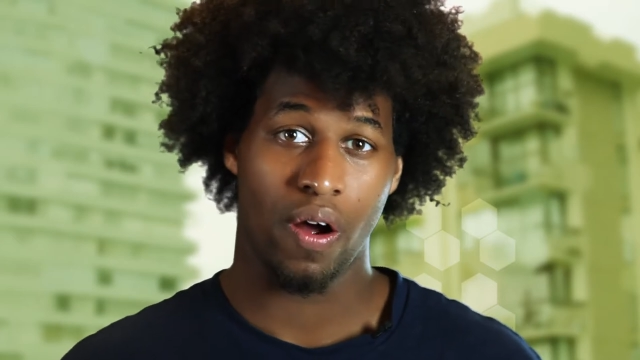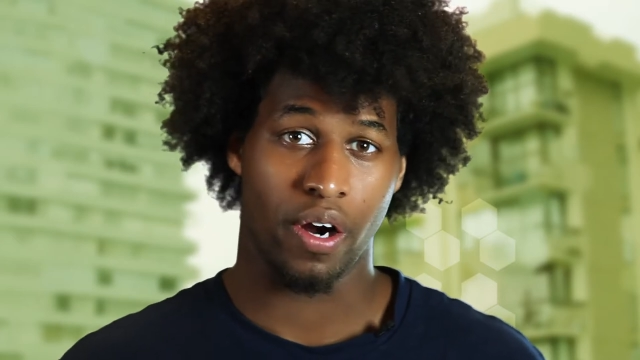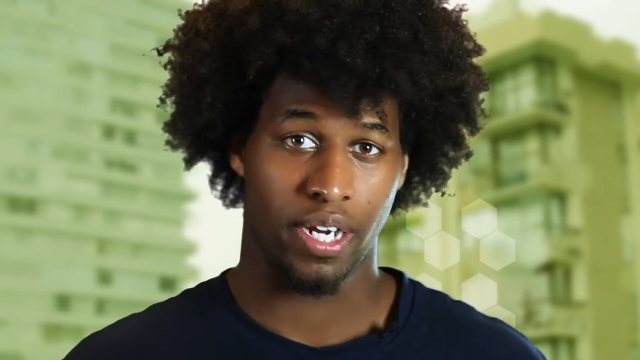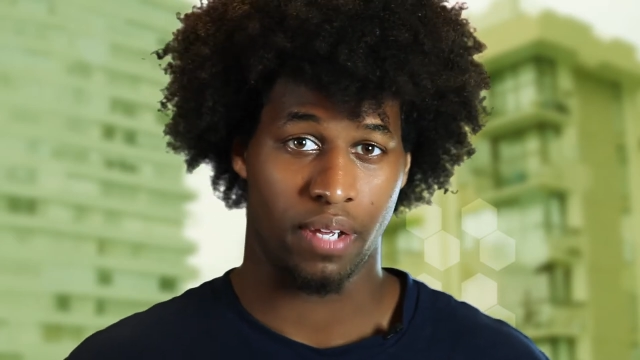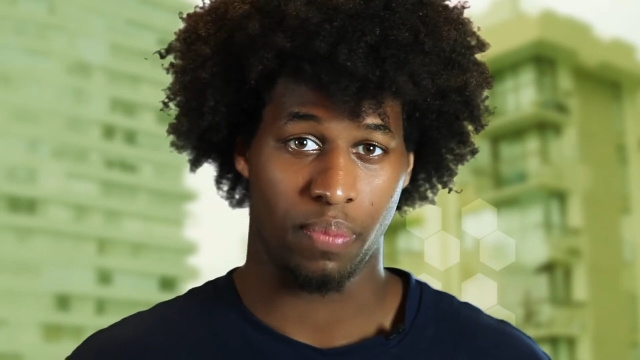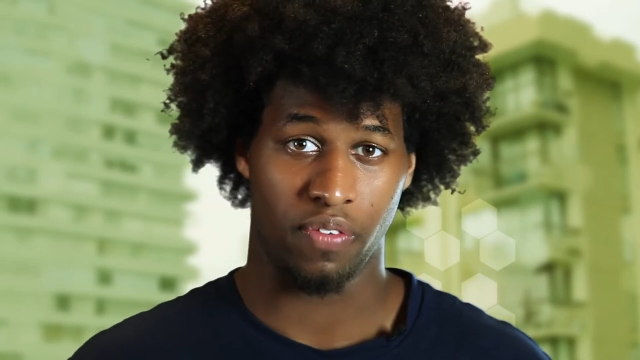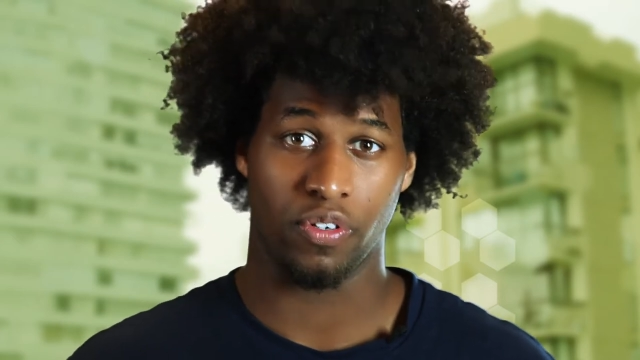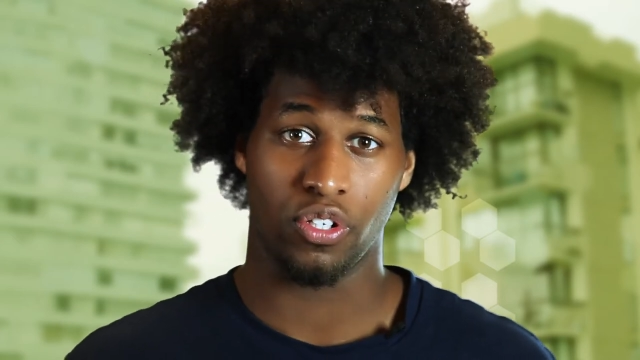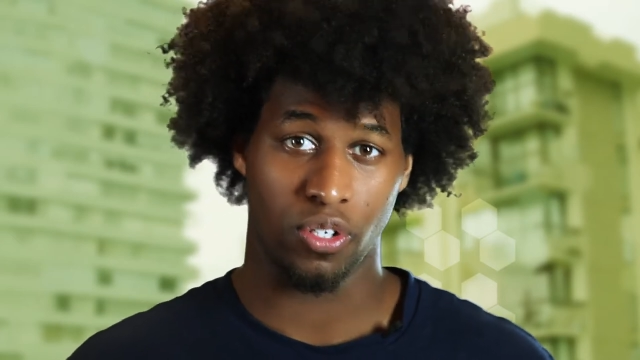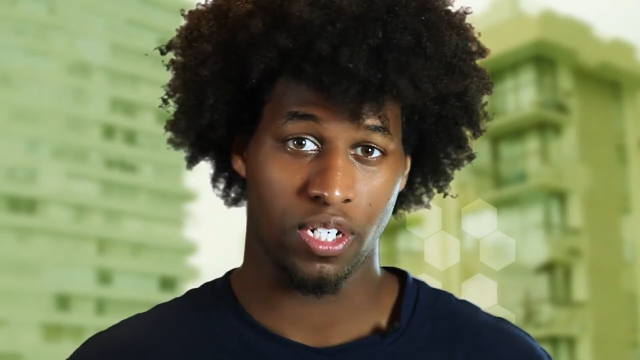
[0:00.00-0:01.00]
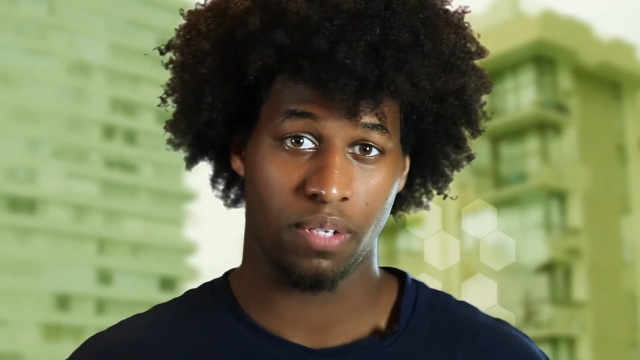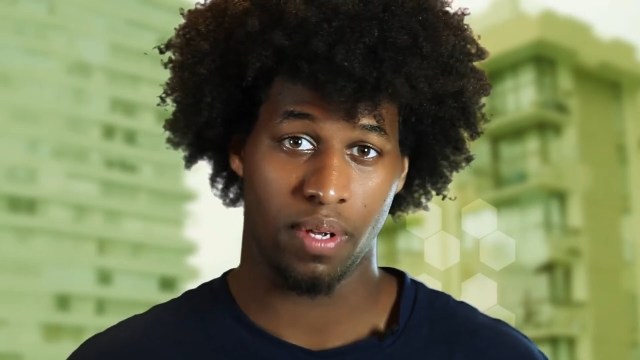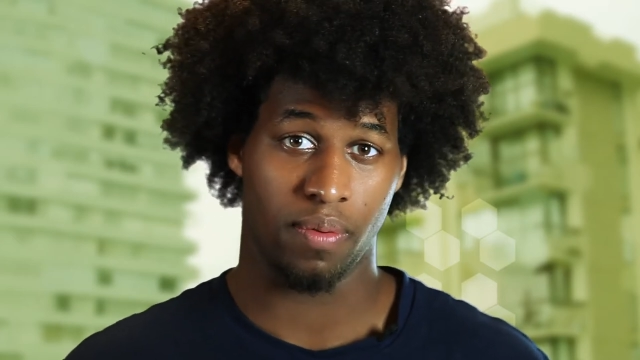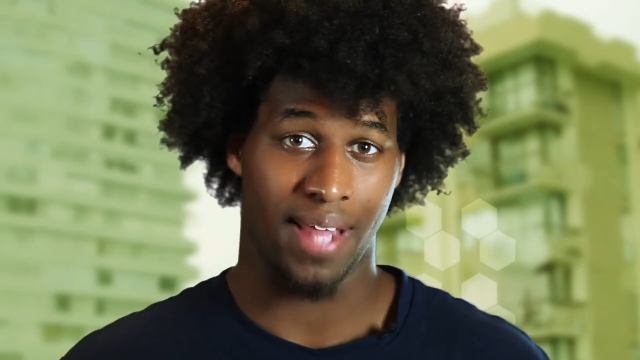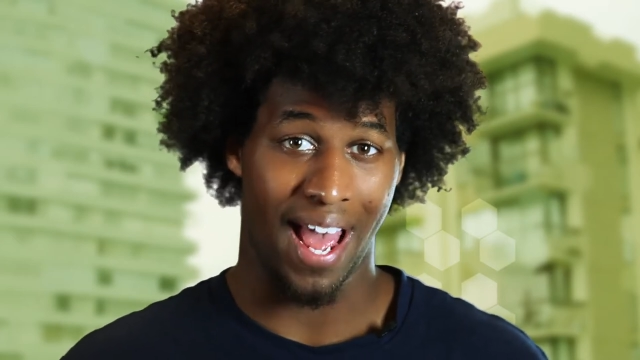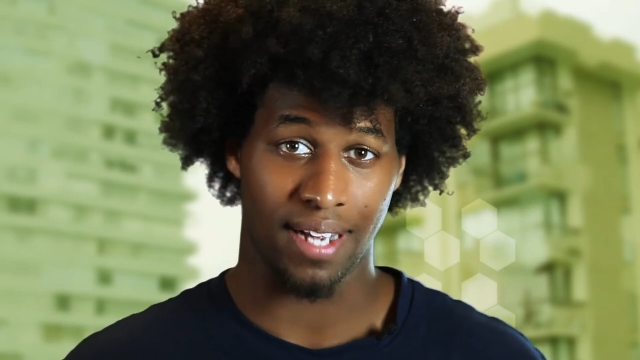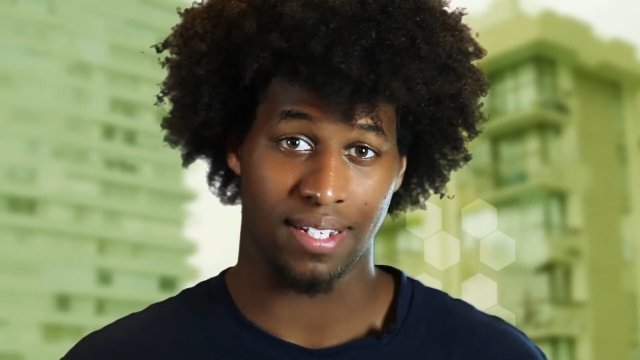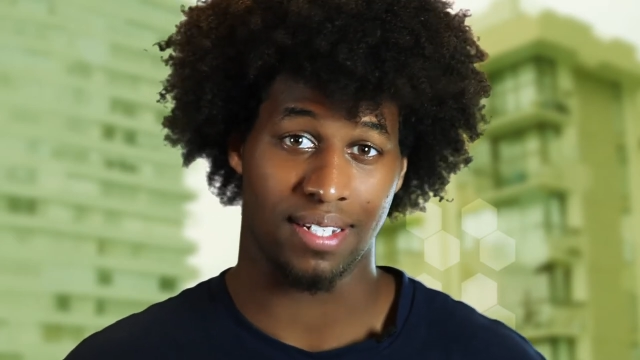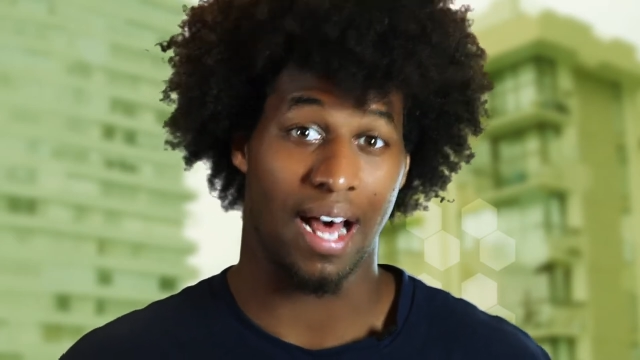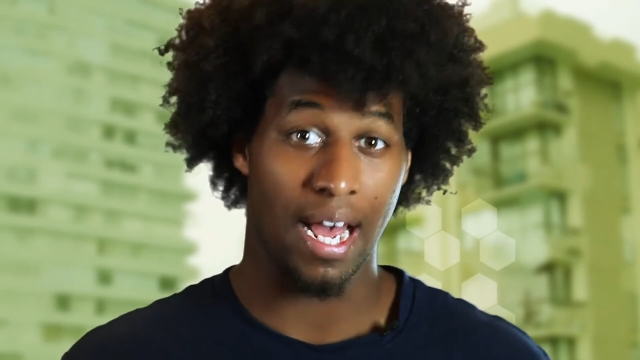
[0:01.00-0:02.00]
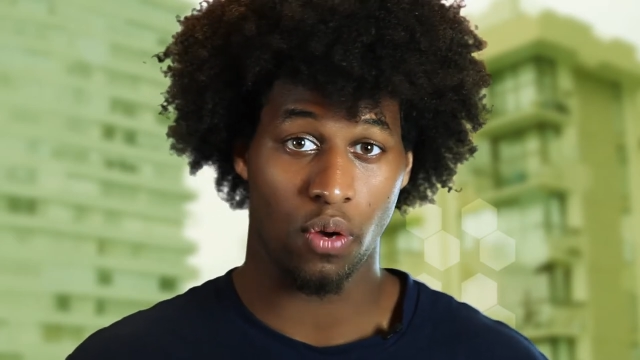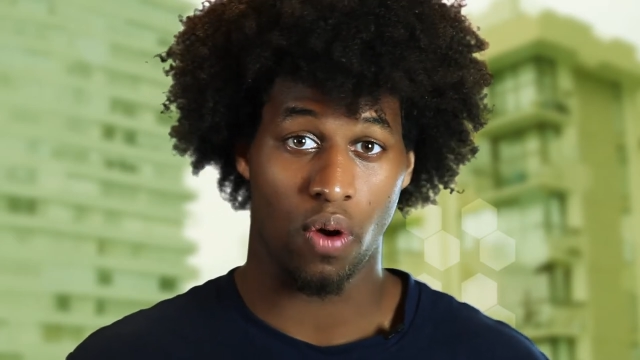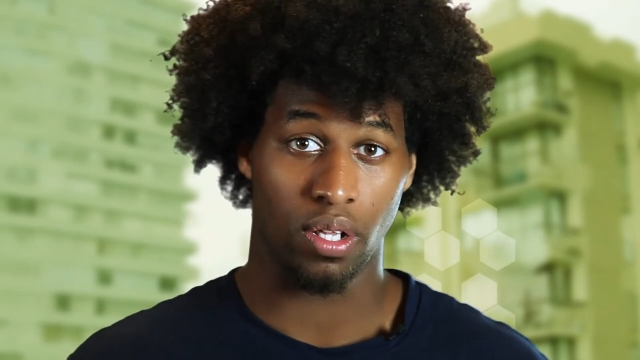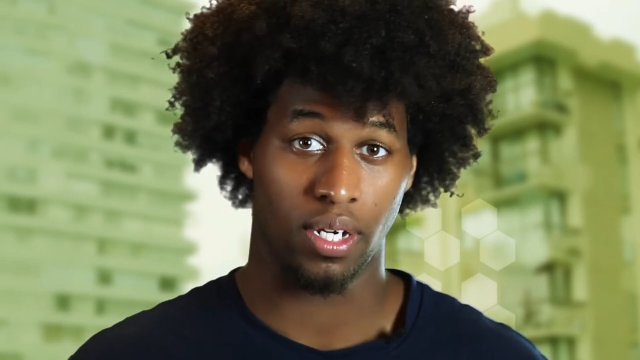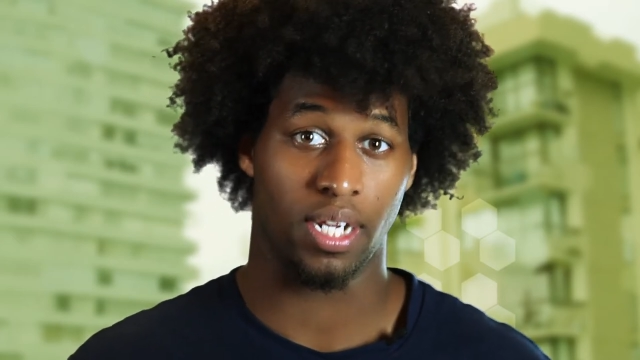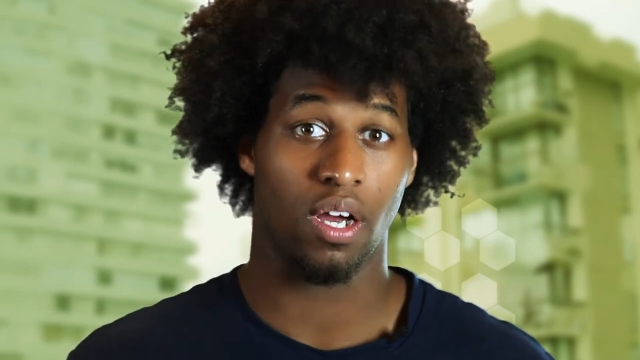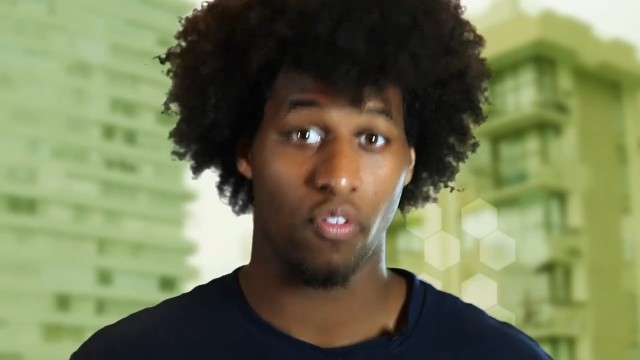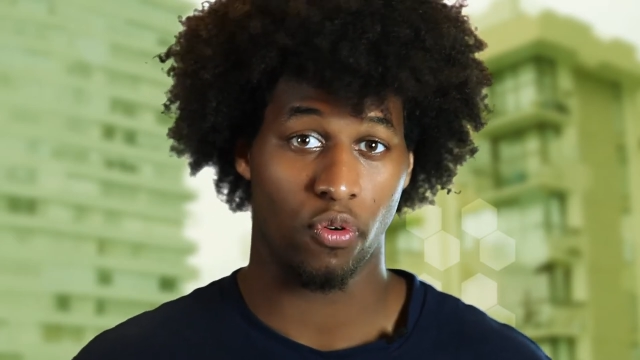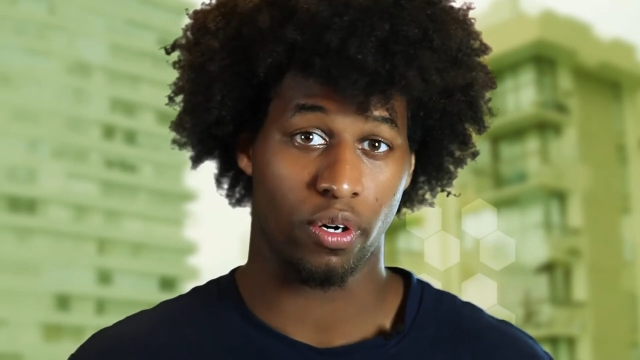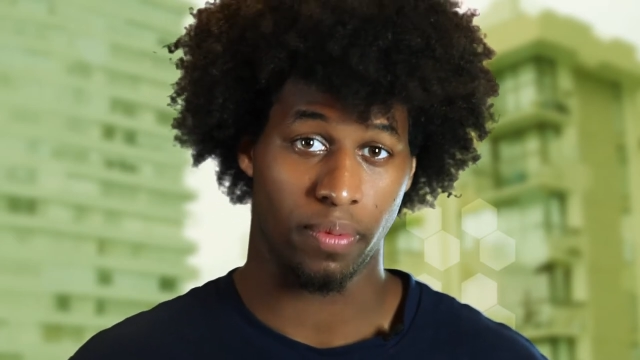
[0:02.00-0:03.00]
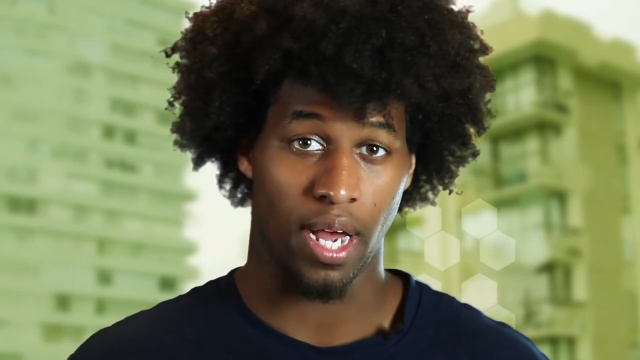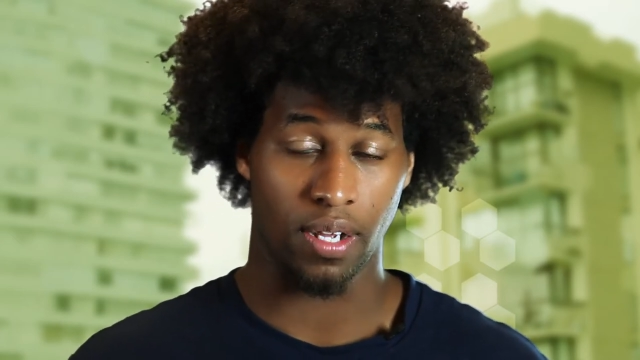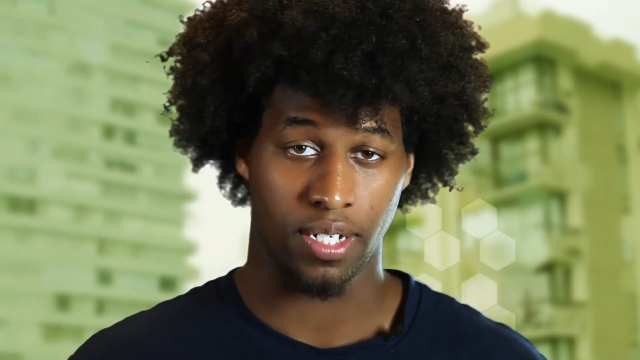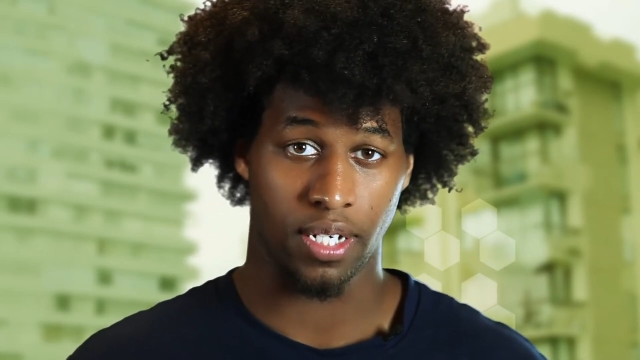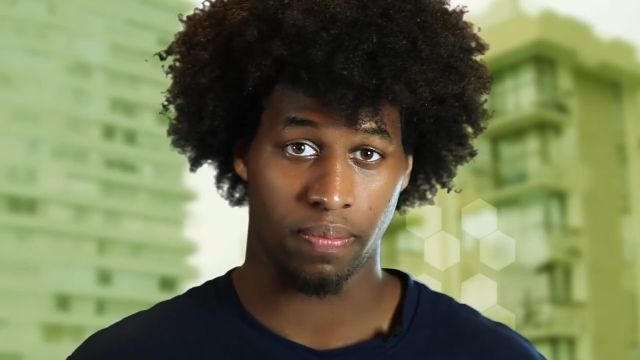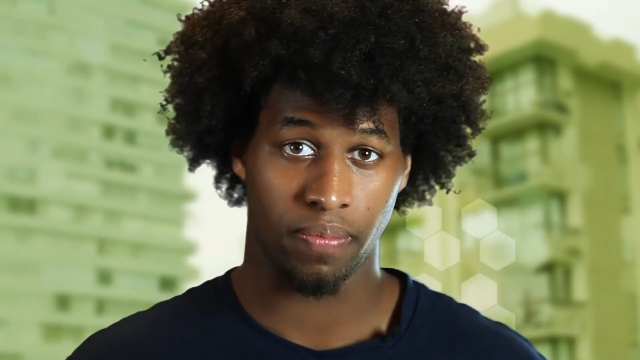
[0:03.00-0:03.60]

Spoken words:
hard it can be for students to be able to access high-quality, affordable housing.